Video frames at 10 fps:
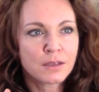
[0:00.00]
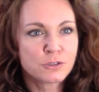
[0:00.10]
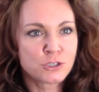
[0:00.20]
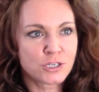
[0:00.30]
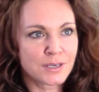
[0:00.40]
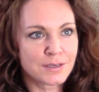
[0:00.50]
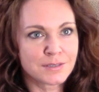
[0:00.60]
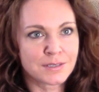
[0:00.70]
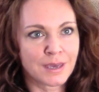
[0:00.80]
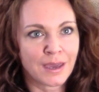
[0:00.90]

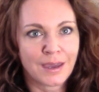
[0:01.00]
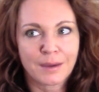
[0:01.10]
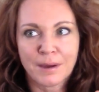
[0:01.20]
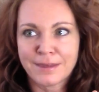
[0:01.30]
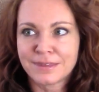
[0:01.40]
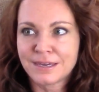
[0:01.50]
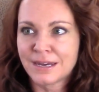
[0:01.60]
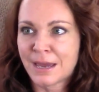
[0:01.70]
cheesecake. I think it